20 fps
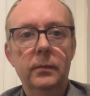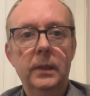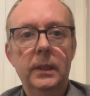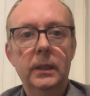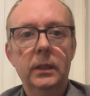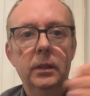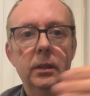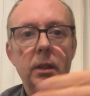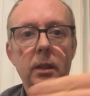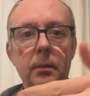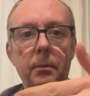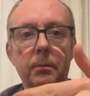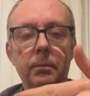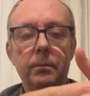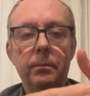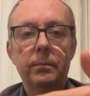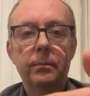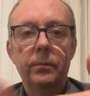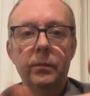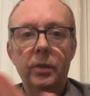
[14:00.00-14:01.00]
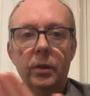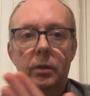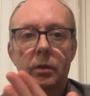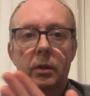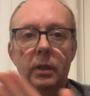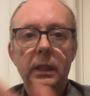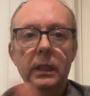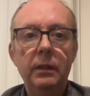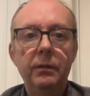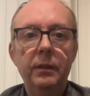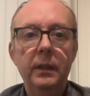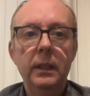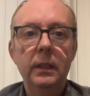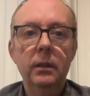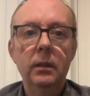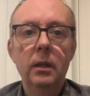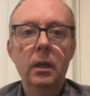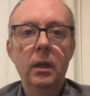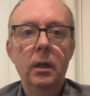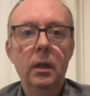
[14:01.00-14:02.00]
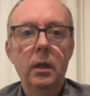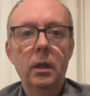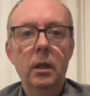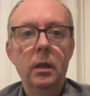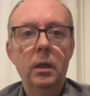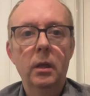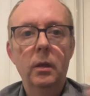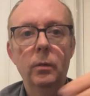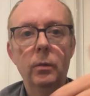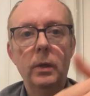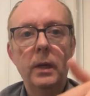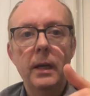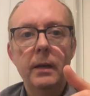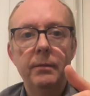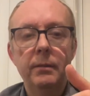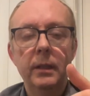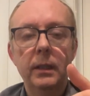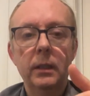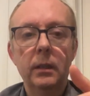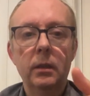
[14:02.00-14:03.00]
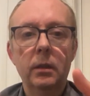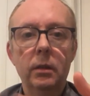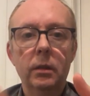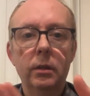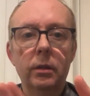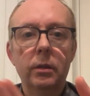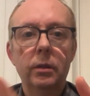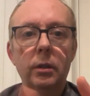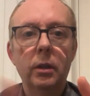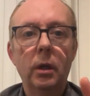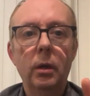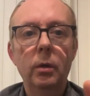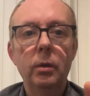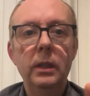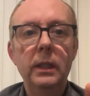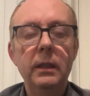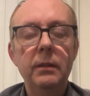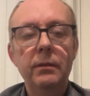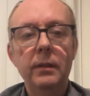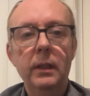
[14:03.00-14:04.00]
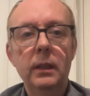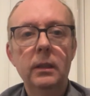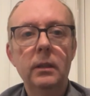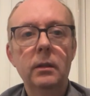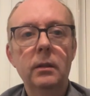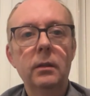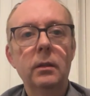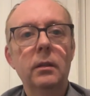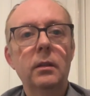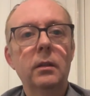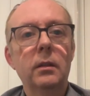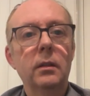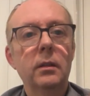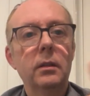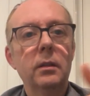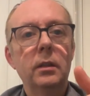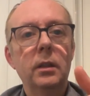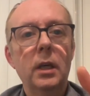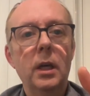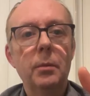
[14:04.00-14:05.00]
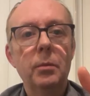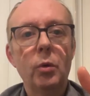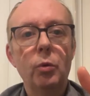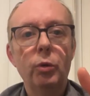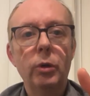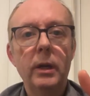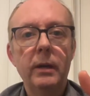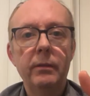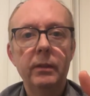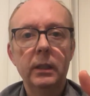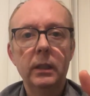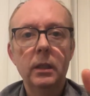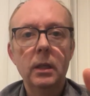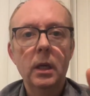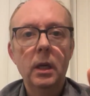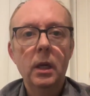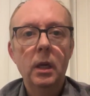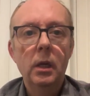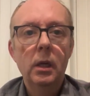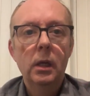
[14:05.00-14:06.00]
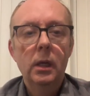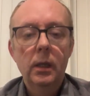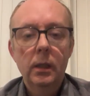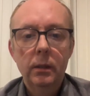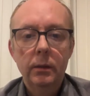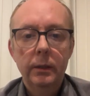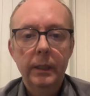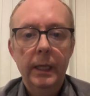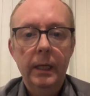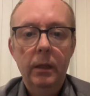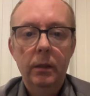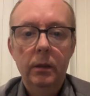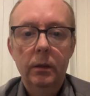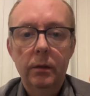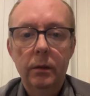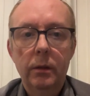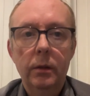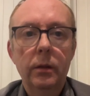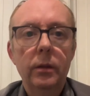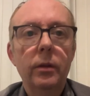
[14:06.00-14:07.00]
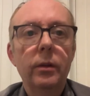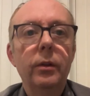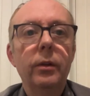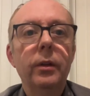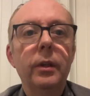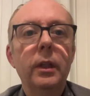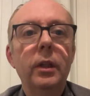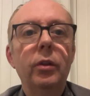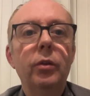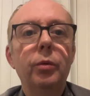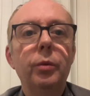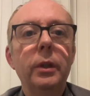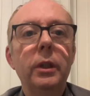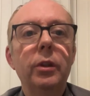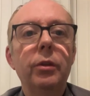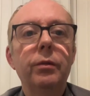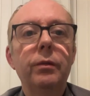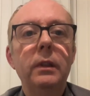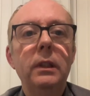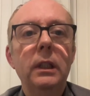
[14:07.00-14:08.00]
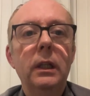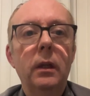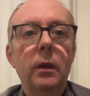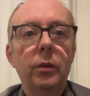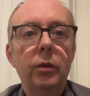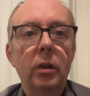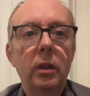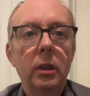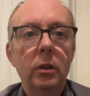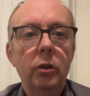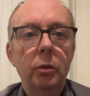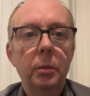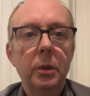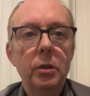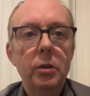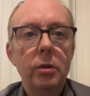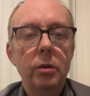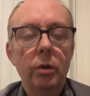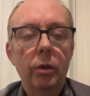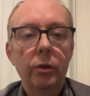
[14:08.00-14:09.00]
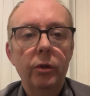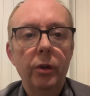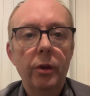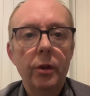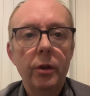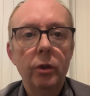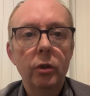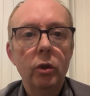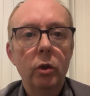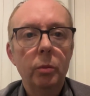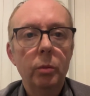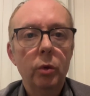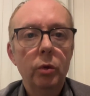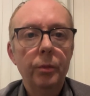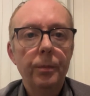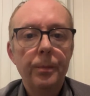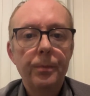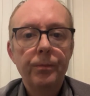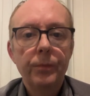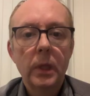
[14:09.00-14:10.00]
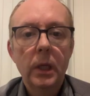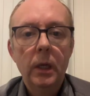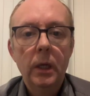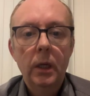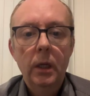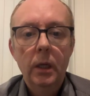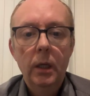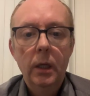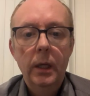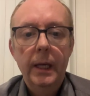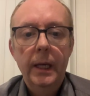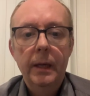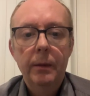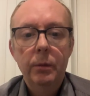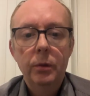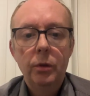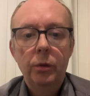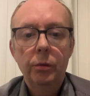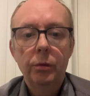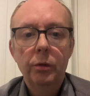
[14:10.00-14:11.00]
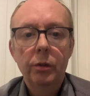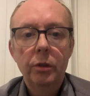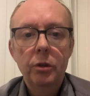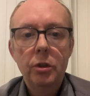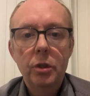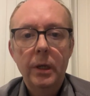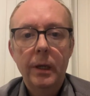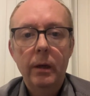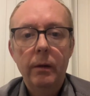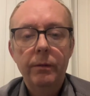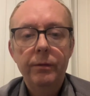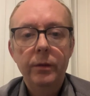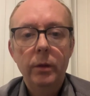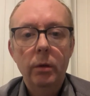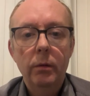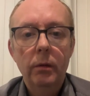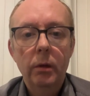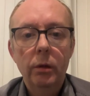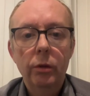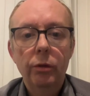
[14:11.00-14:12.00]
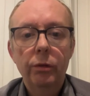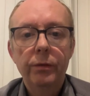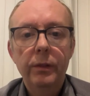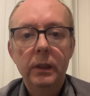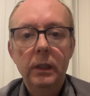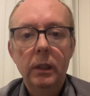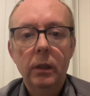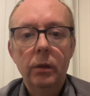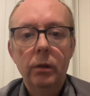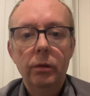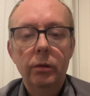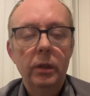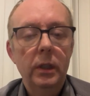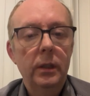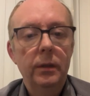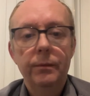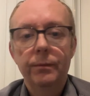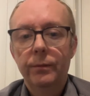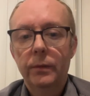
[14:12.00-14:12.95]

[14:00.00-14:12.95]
and come. So leaving, arriving. Go, leaving, come, arriving. Now, this week's video is a little bit shorter than normal. We just wanted to share a few of those the